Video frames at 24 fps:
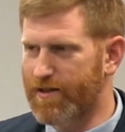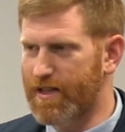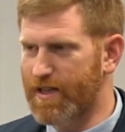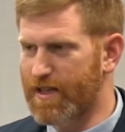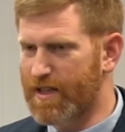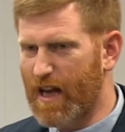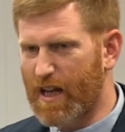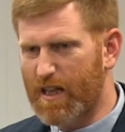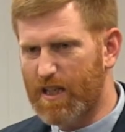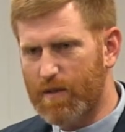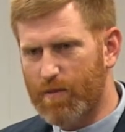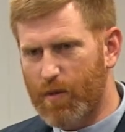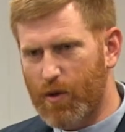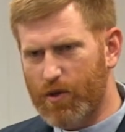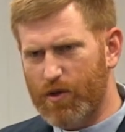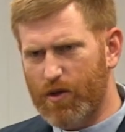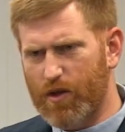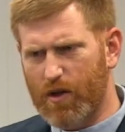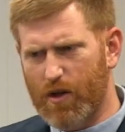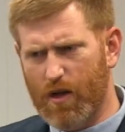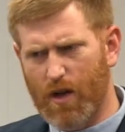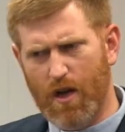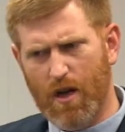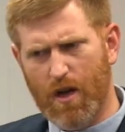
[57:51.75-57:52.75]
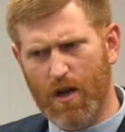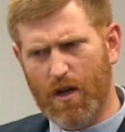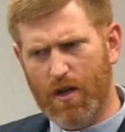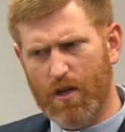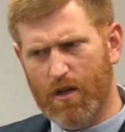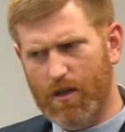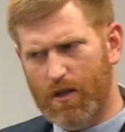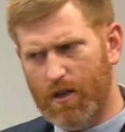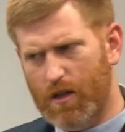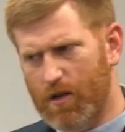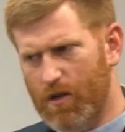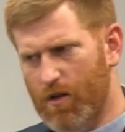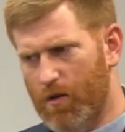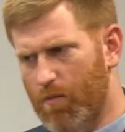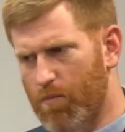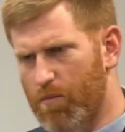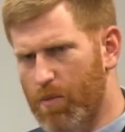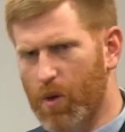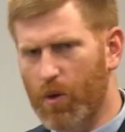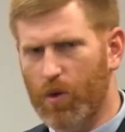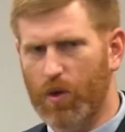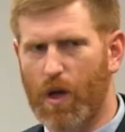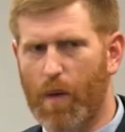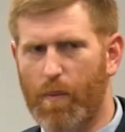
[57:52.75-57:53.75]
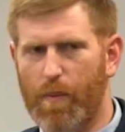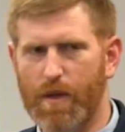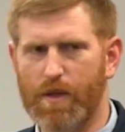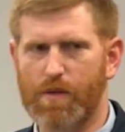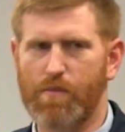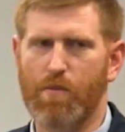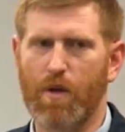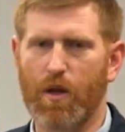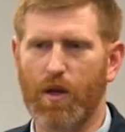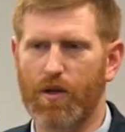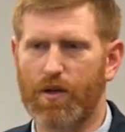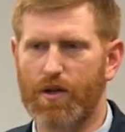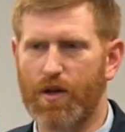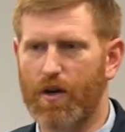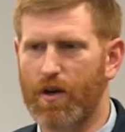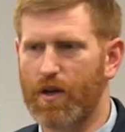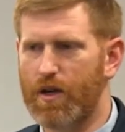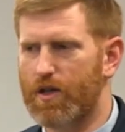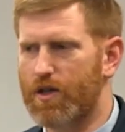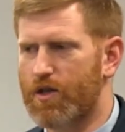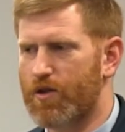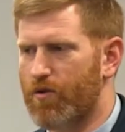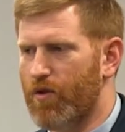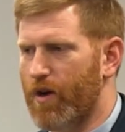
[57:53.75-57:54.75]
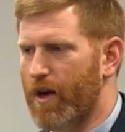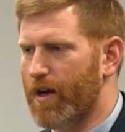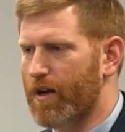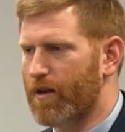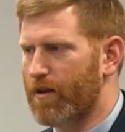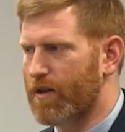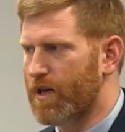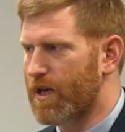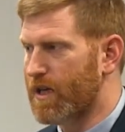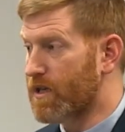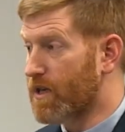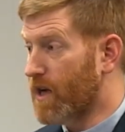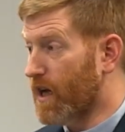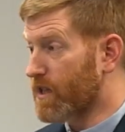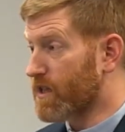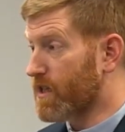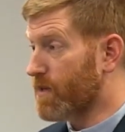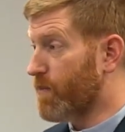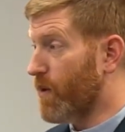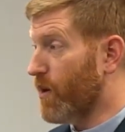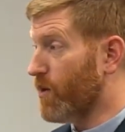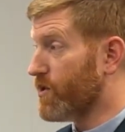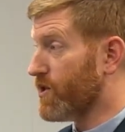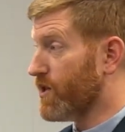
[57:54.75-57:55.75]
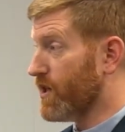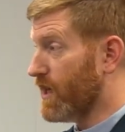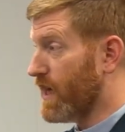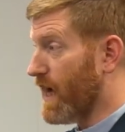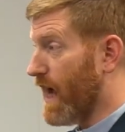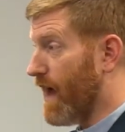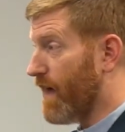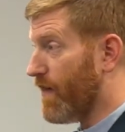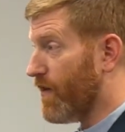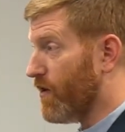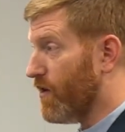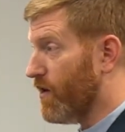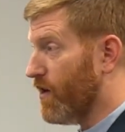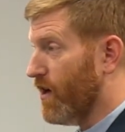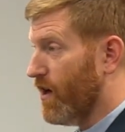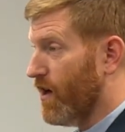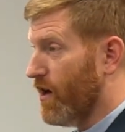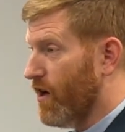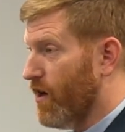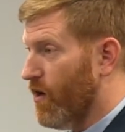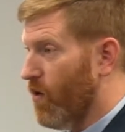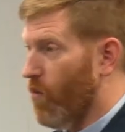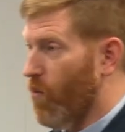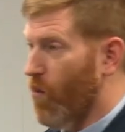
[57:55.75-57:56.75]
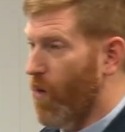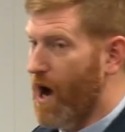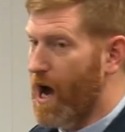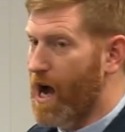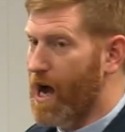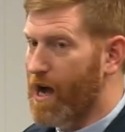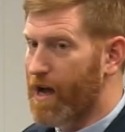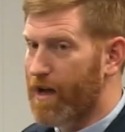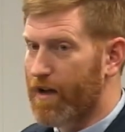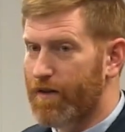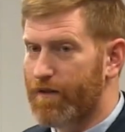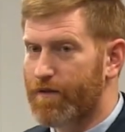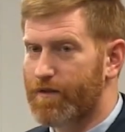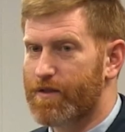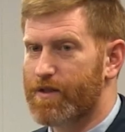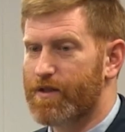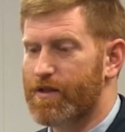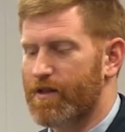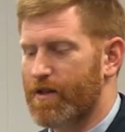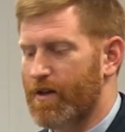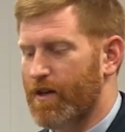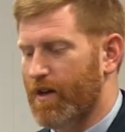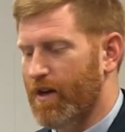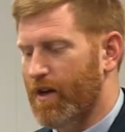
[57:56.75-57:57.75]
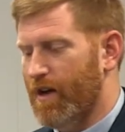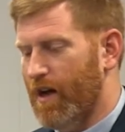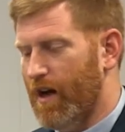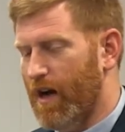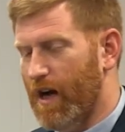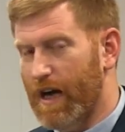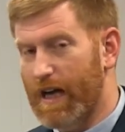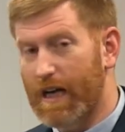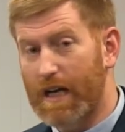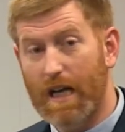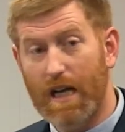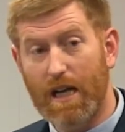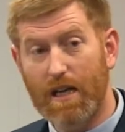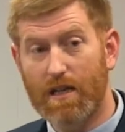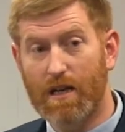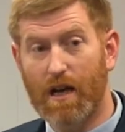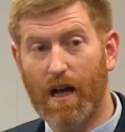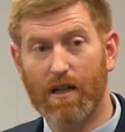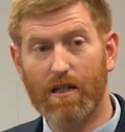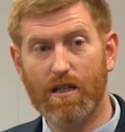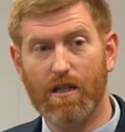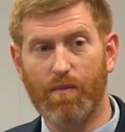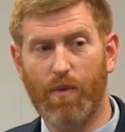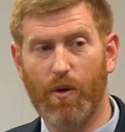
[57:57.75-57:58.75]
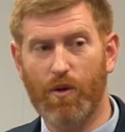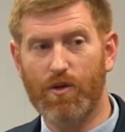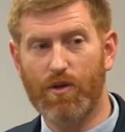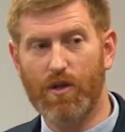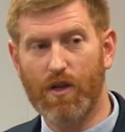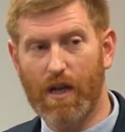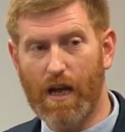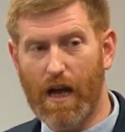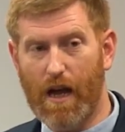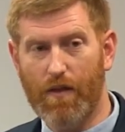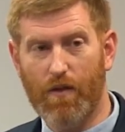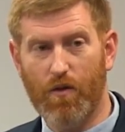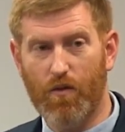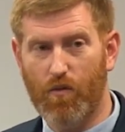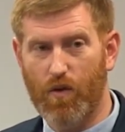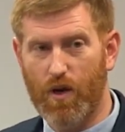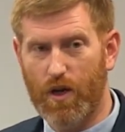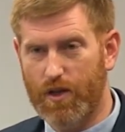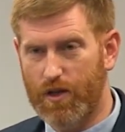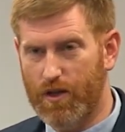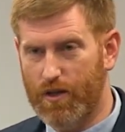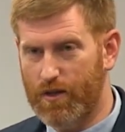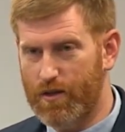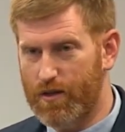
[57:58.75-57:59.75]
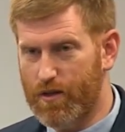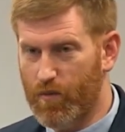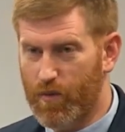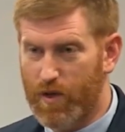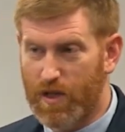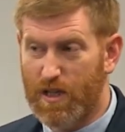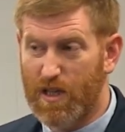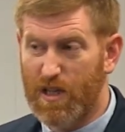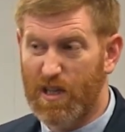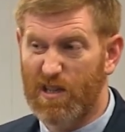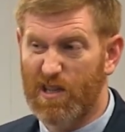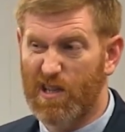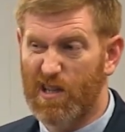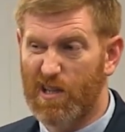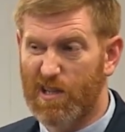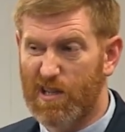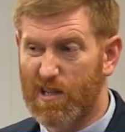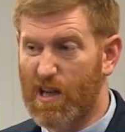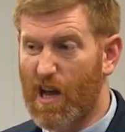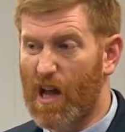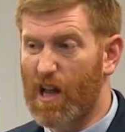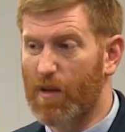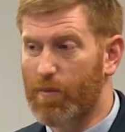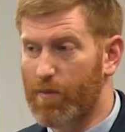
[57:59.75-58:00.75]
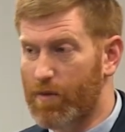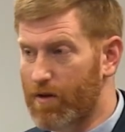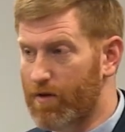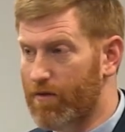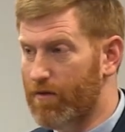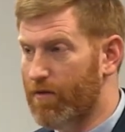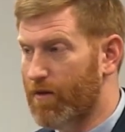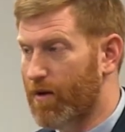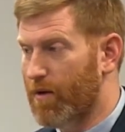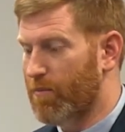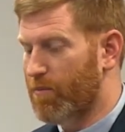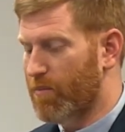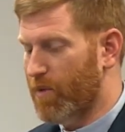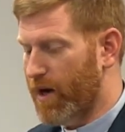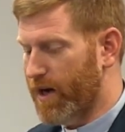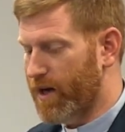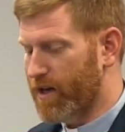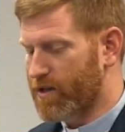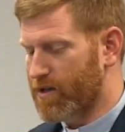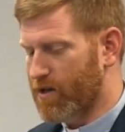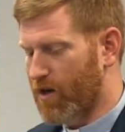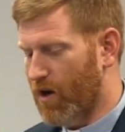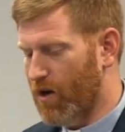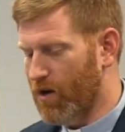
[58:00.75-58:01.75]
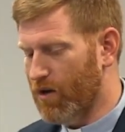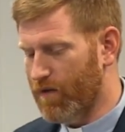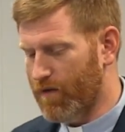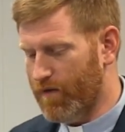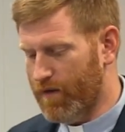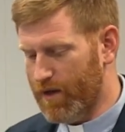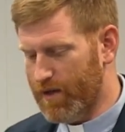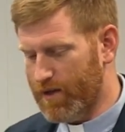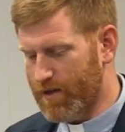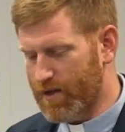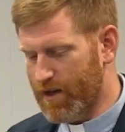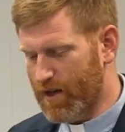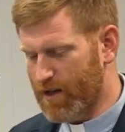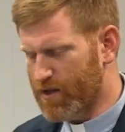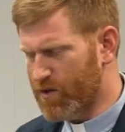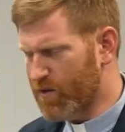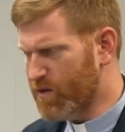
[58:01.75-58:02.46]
He's not supposed to, build up his military strength. He's not supposed to gather wives, and he's not supposed to gather riches. And we see that Solomon breaks all of these things.